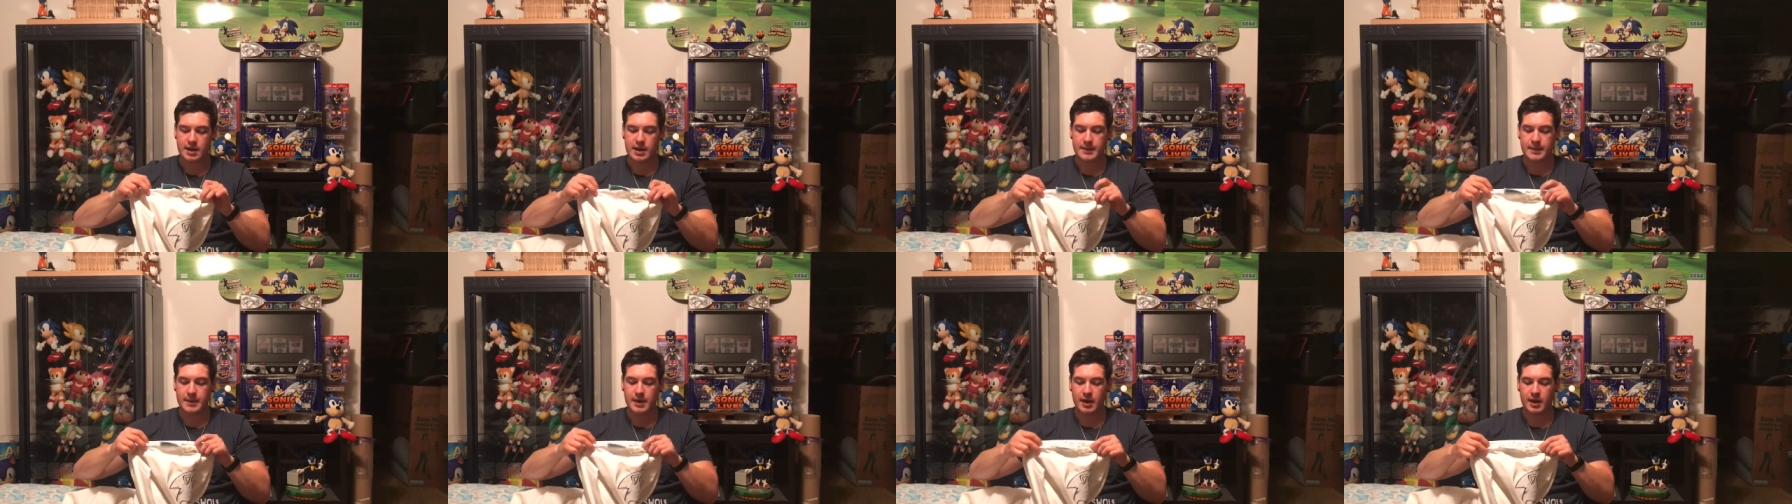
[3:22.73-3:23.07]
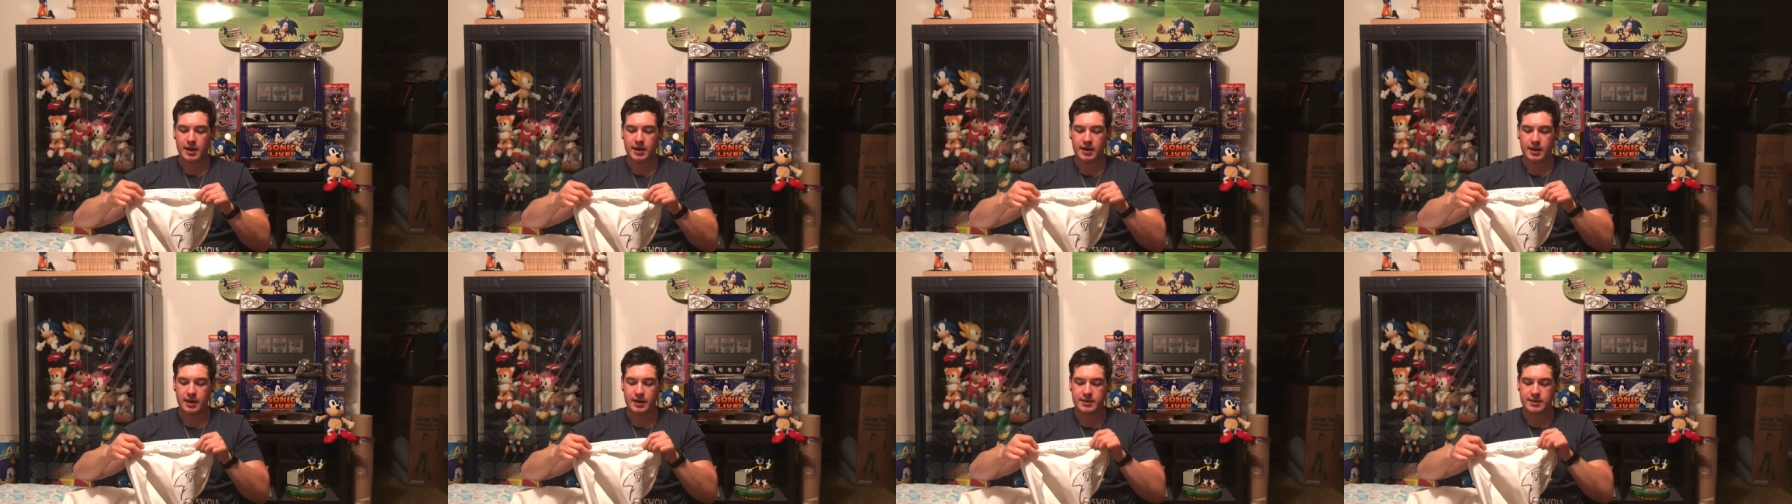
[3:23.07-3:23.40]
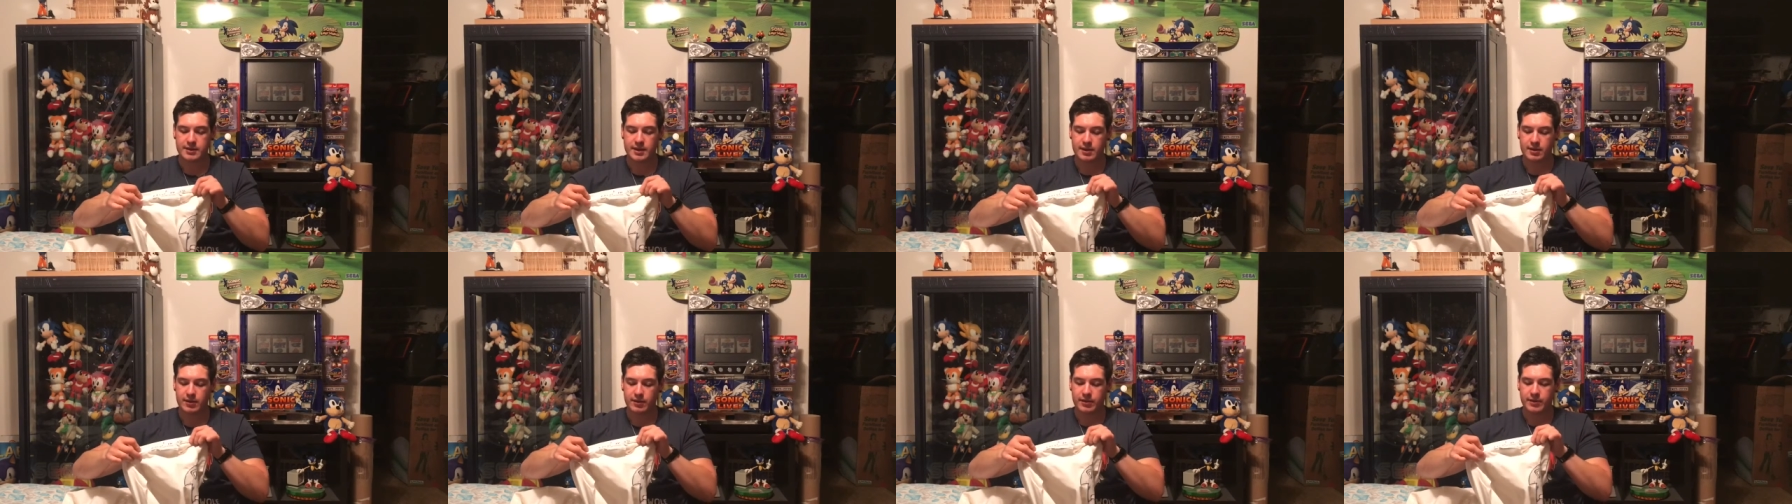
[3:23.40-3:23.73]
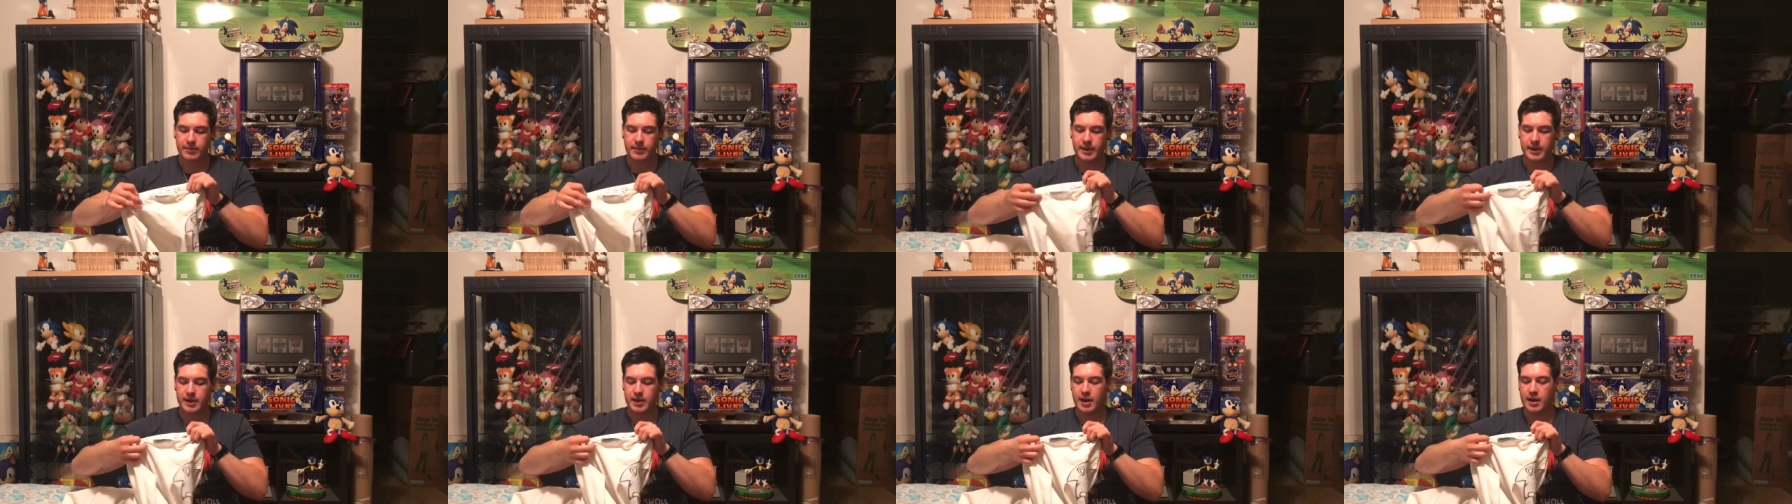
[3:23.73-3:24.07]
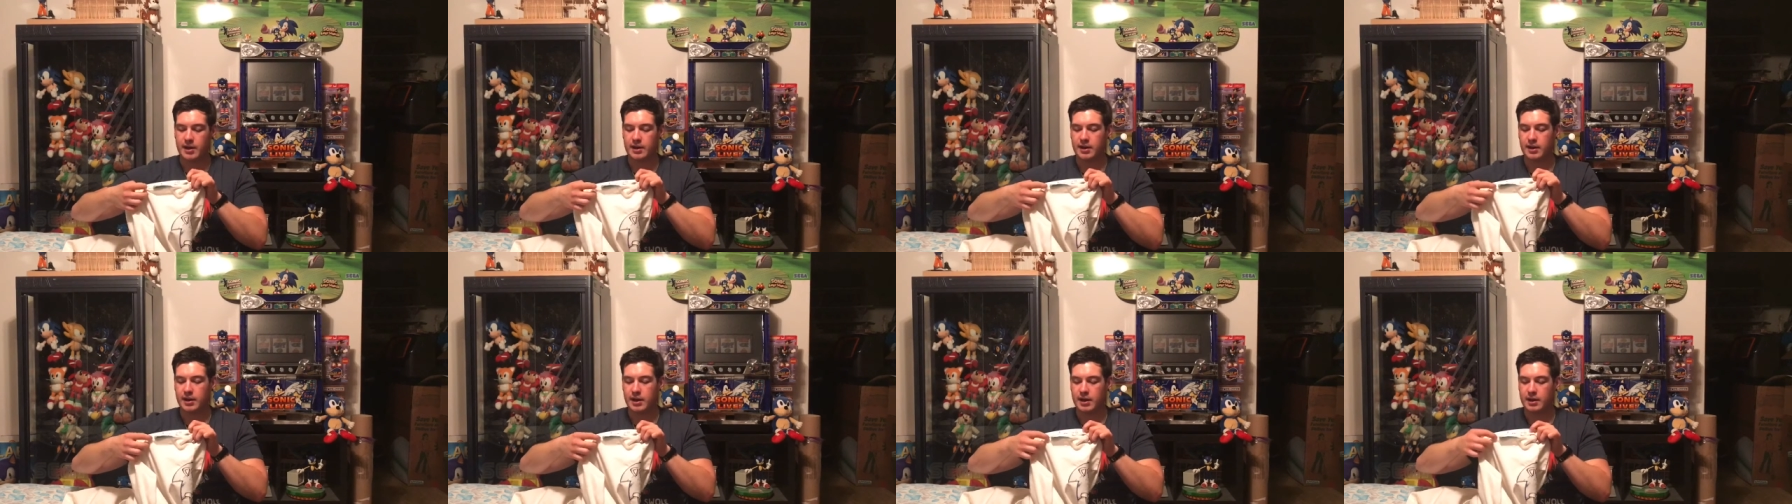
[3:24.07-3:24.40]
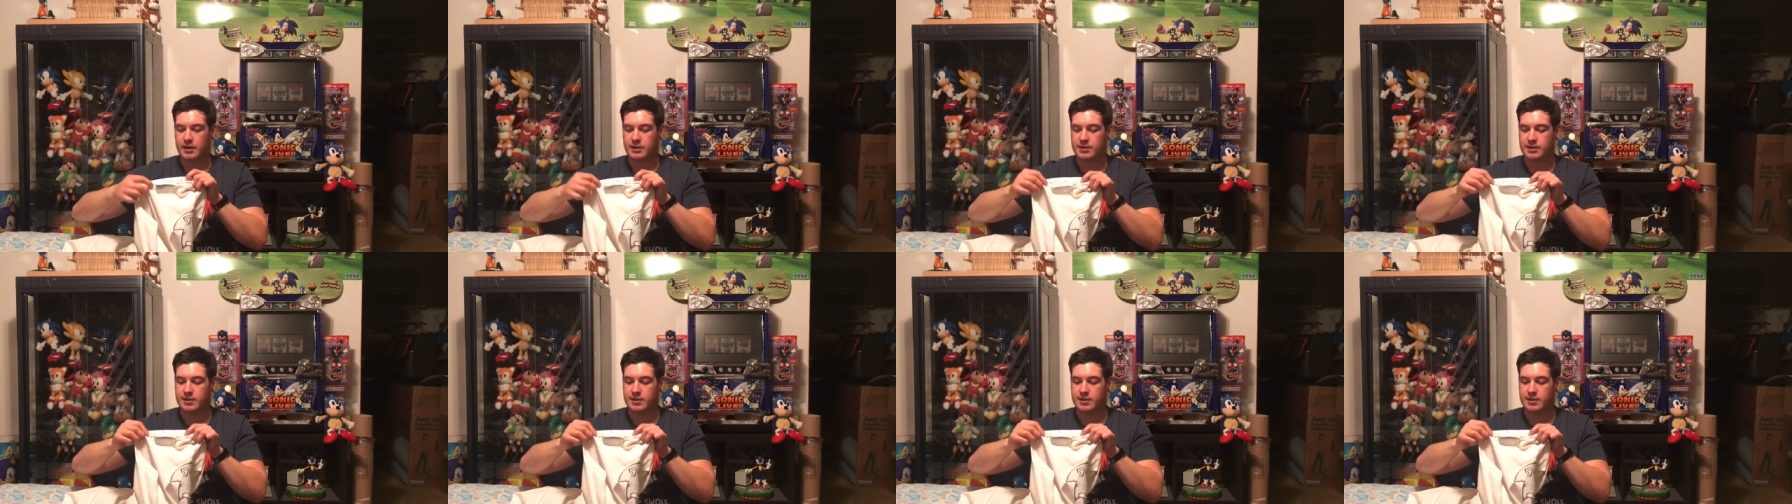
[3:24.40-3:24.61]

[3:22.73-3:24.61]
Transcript: Epcot XL 398.